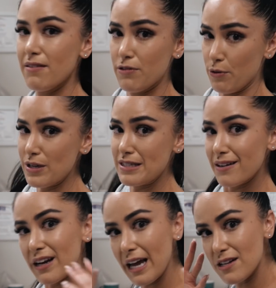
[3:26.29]
the reason,
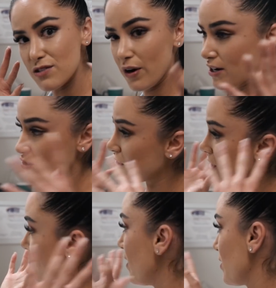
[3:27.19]
again, is for
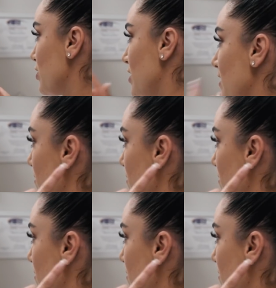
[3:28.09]
energy function